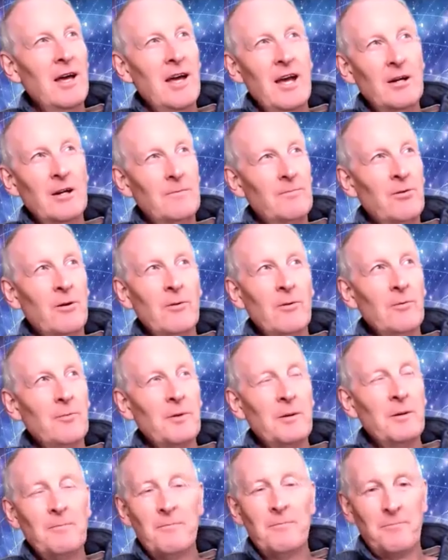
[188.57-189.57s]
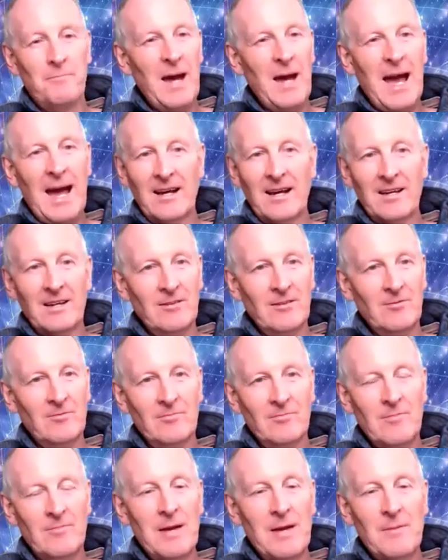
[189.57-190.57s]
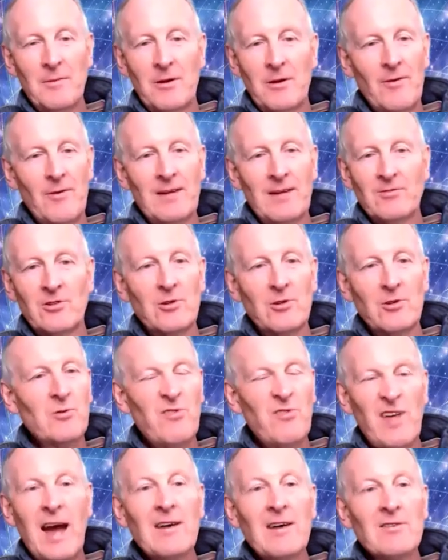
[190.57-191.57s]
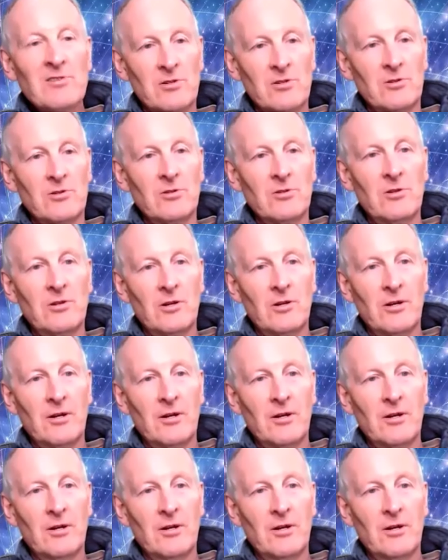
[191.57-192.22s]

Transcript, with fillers: it'd probably be back maybe around two thousand.